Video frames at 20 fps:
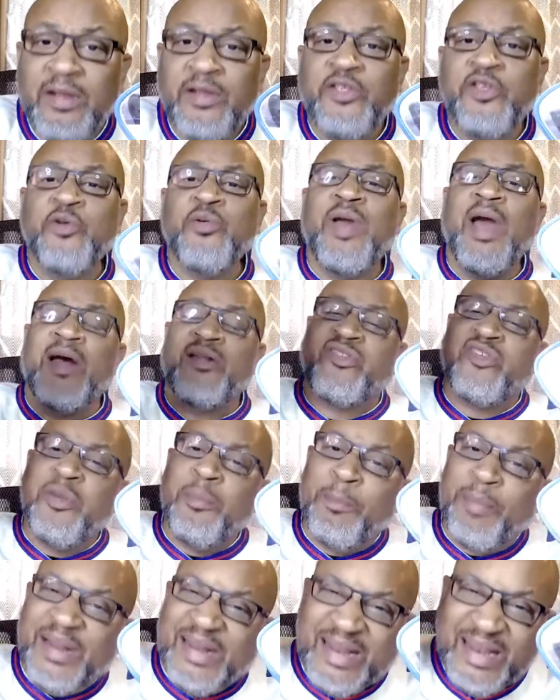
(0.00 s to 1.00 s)
You got to
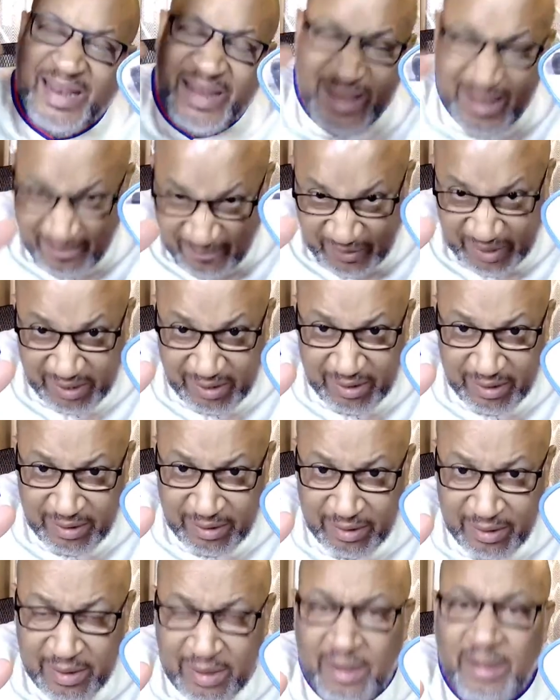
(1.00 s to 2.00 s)
believe it.
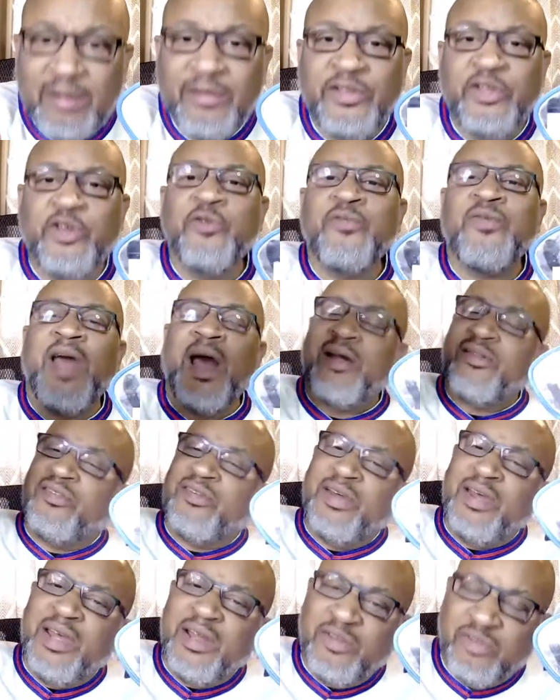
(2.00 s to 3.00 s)
You've got
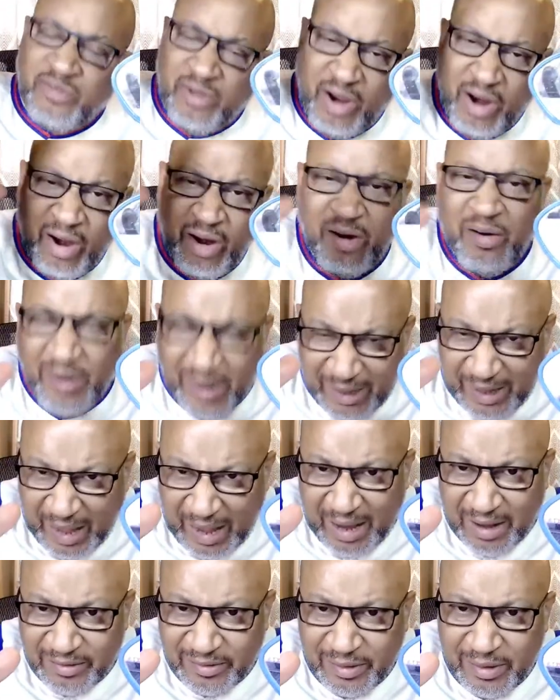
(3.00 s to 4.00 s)
to
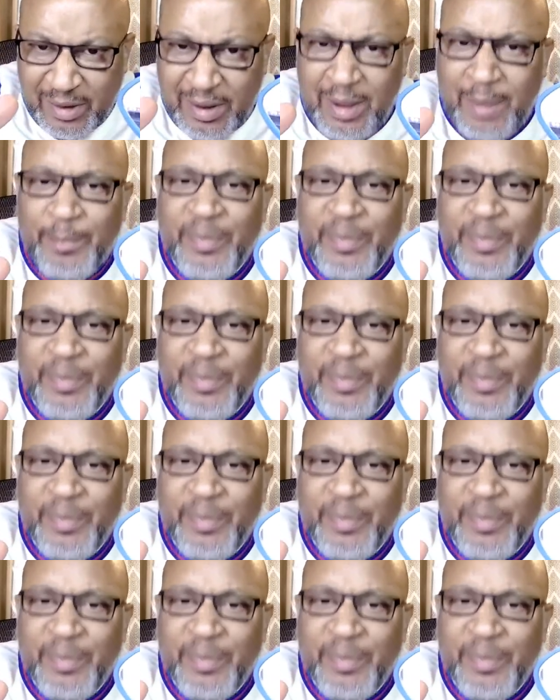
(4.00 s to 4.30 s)
internalize it